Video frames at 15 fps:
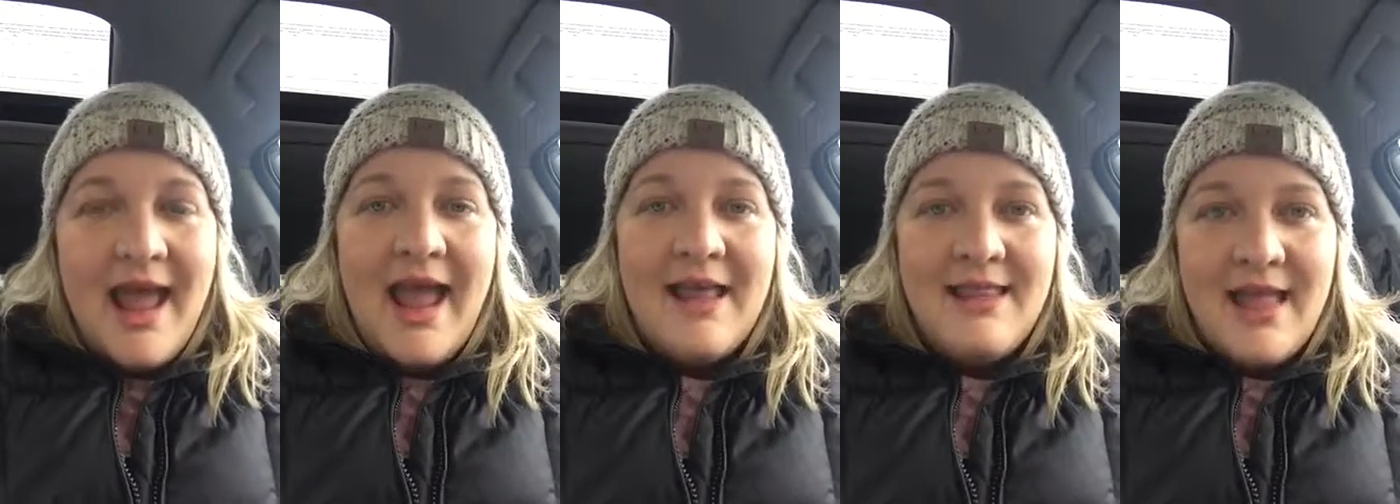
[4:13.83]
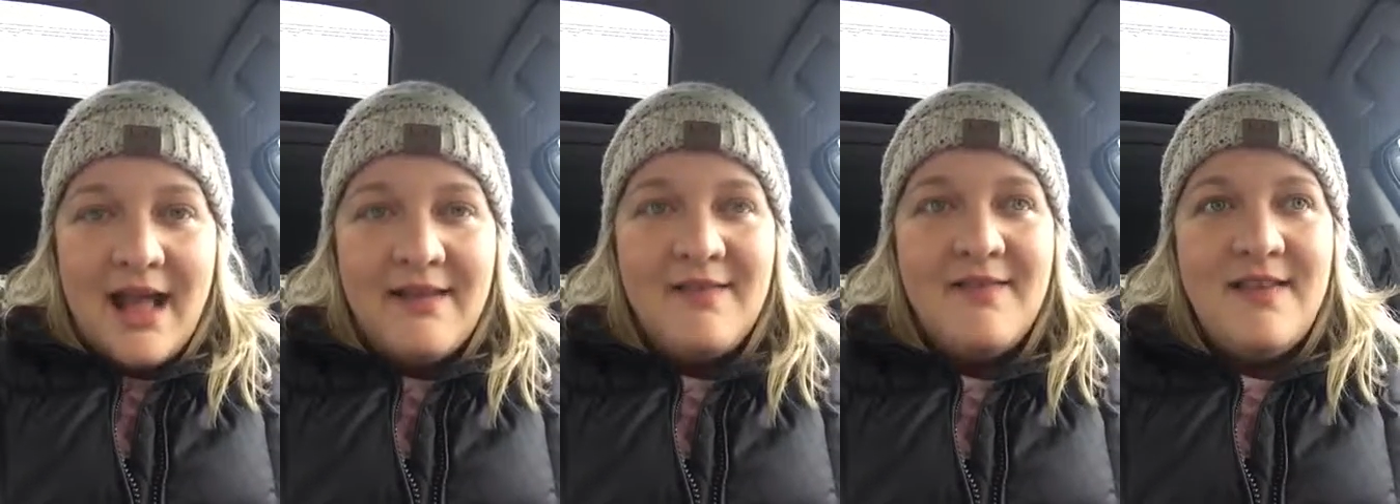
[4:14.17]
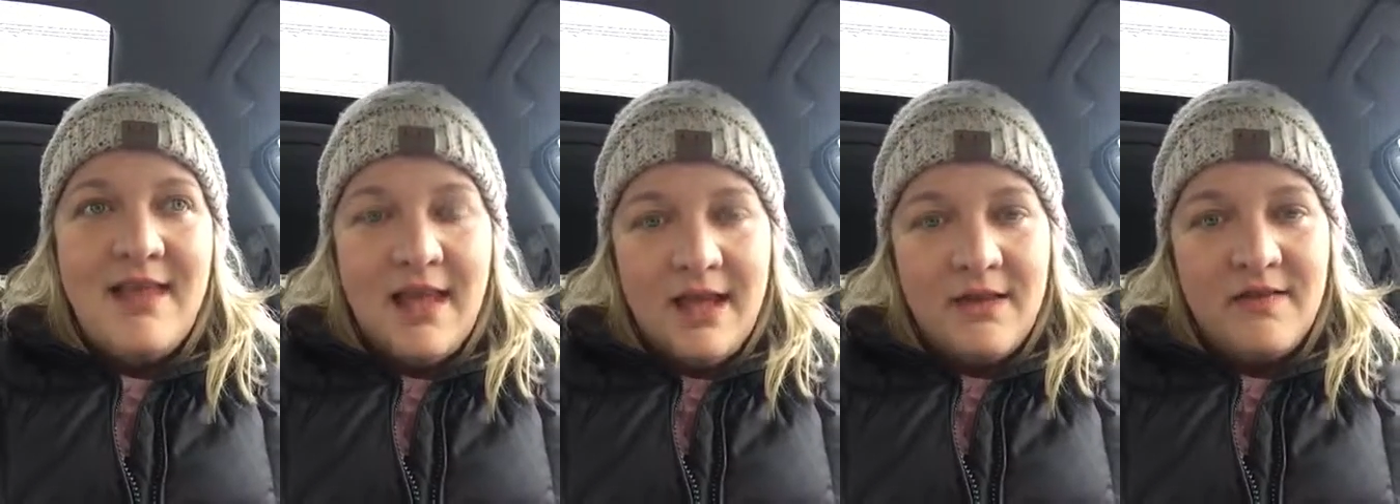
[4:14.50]
and that's
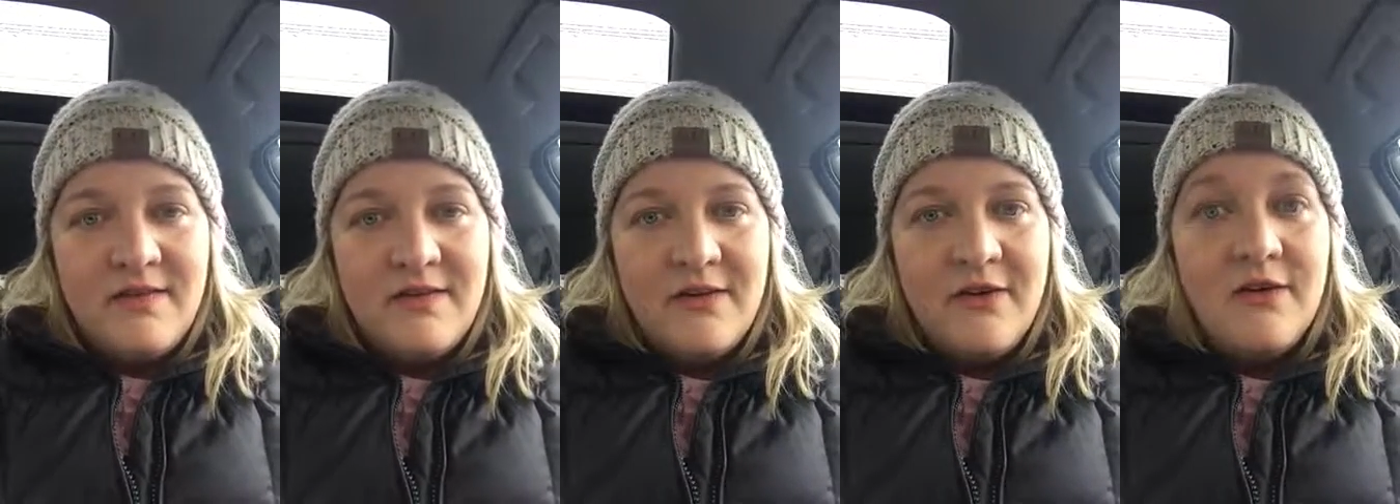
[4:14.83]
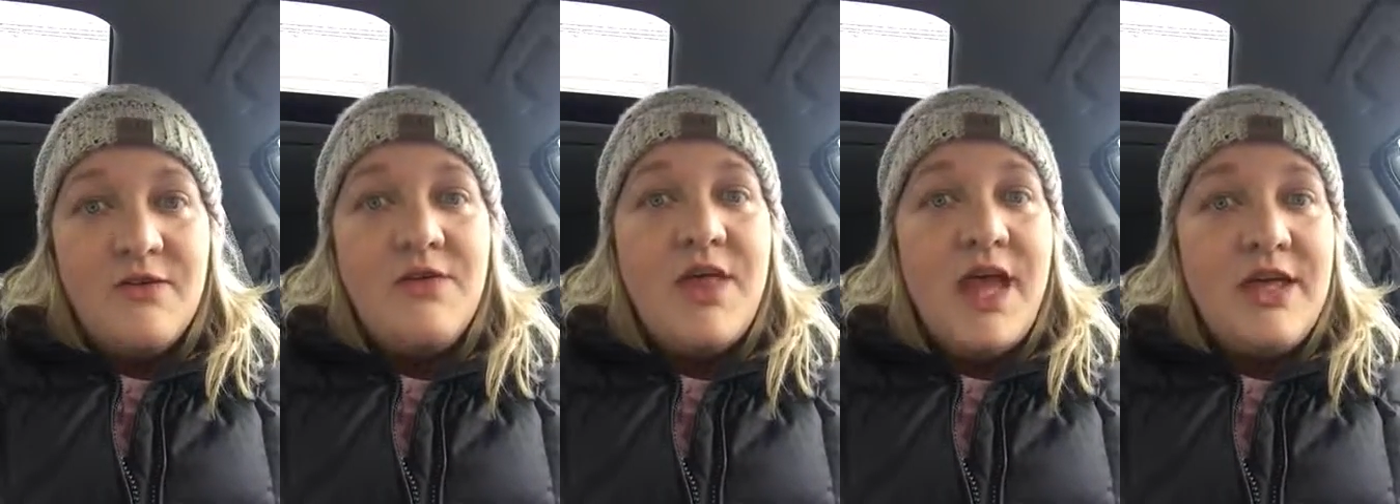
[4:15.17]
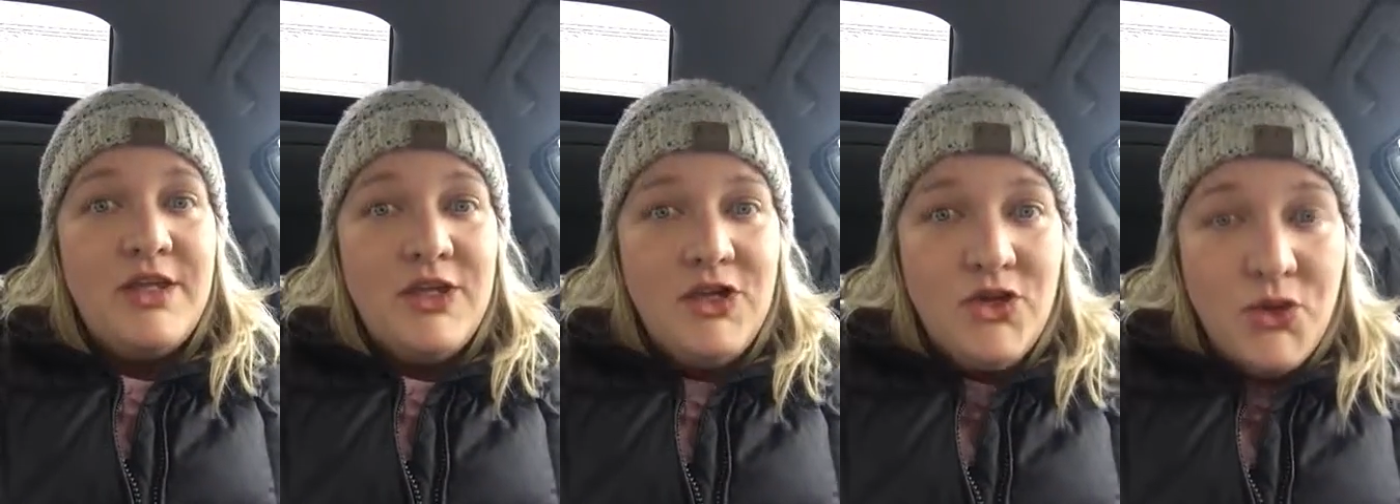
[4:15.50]
the answer that
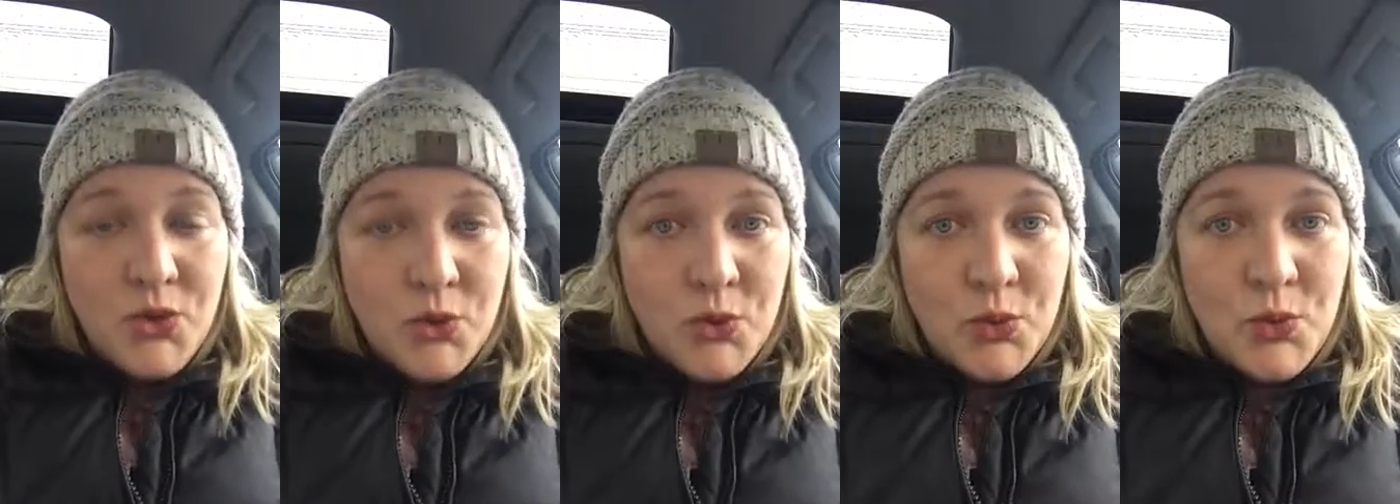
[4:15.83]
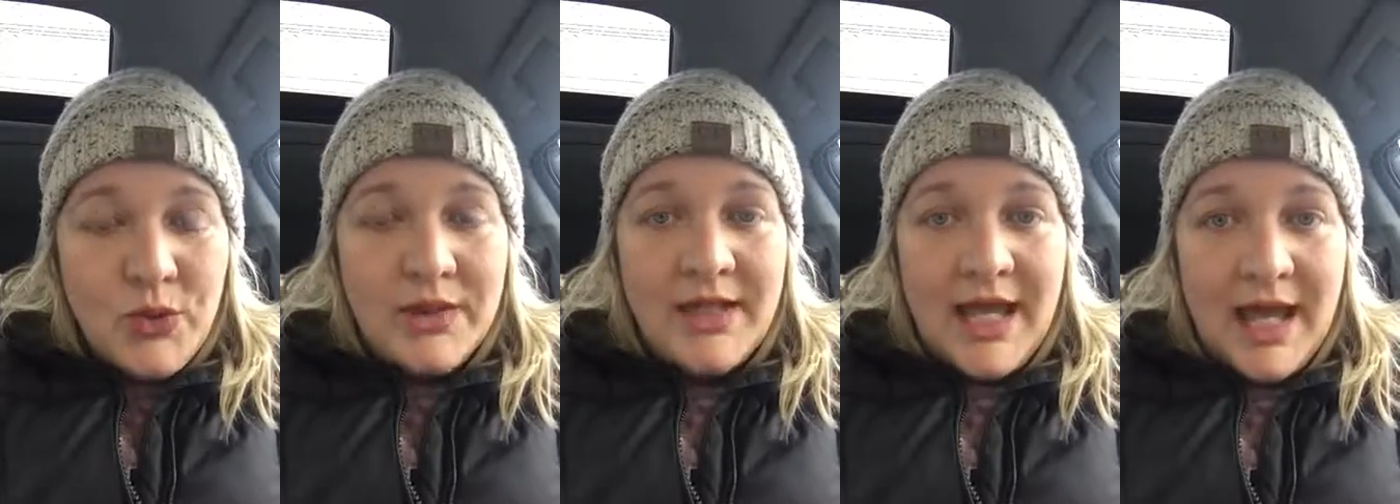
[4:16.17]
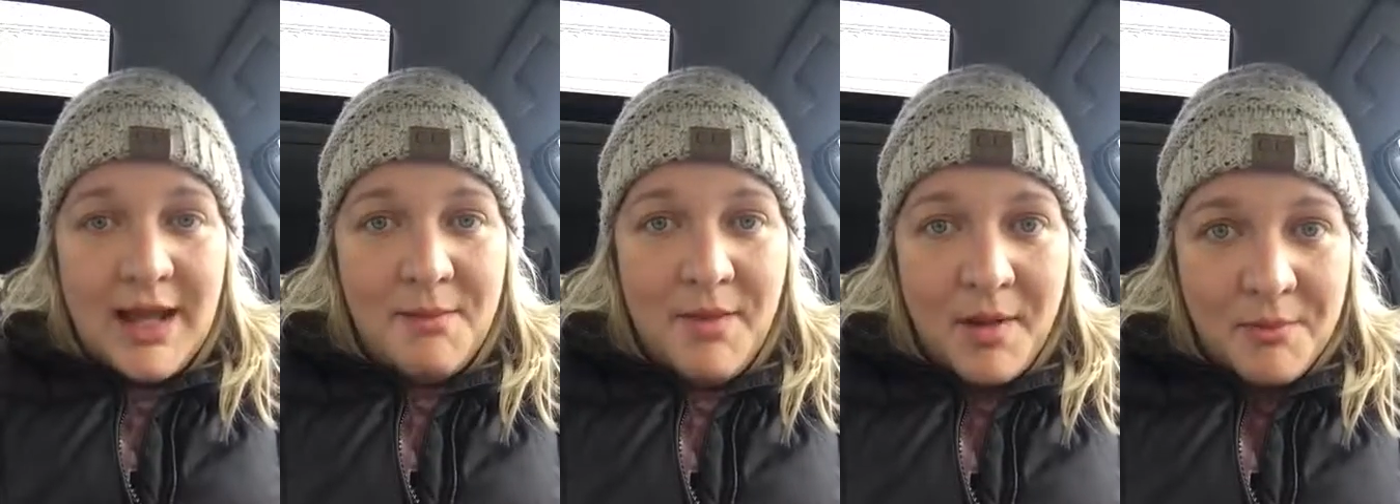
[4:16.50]
you
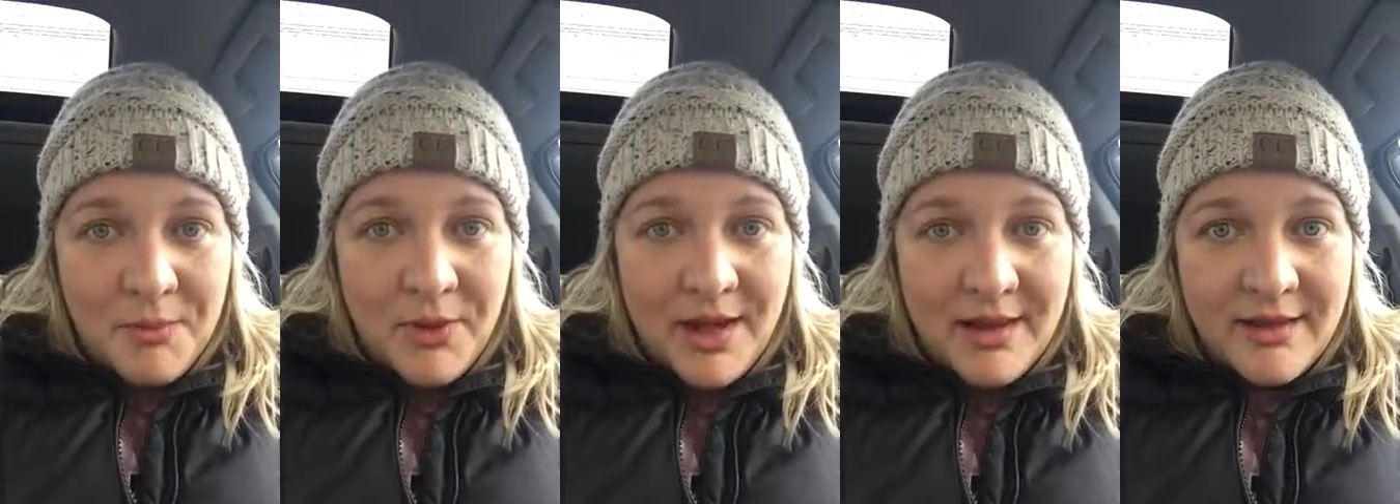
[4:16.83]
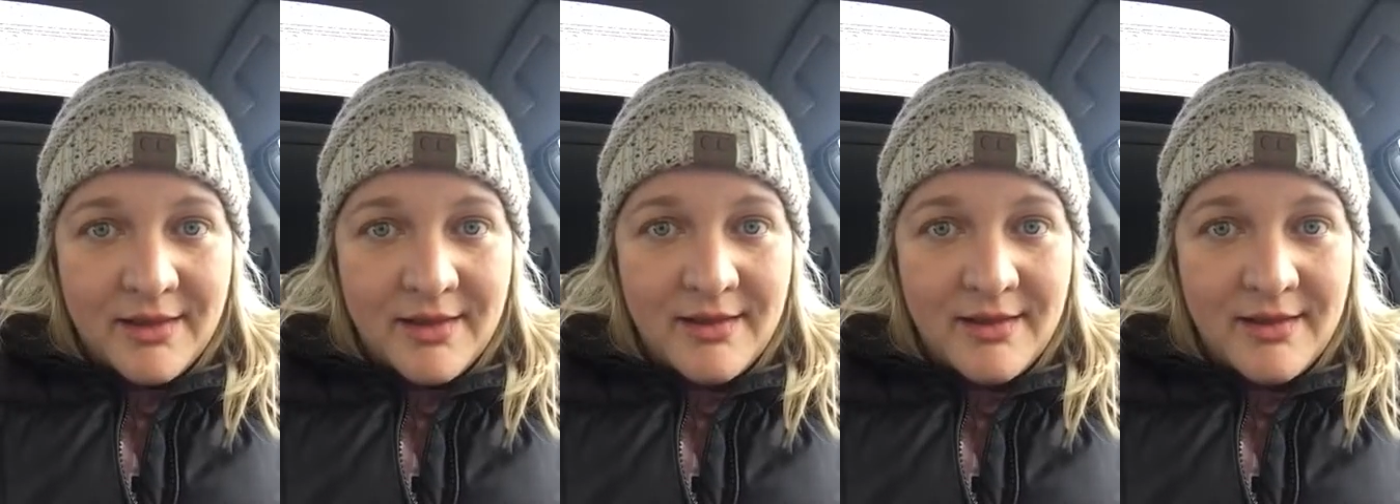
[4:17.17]
came up with.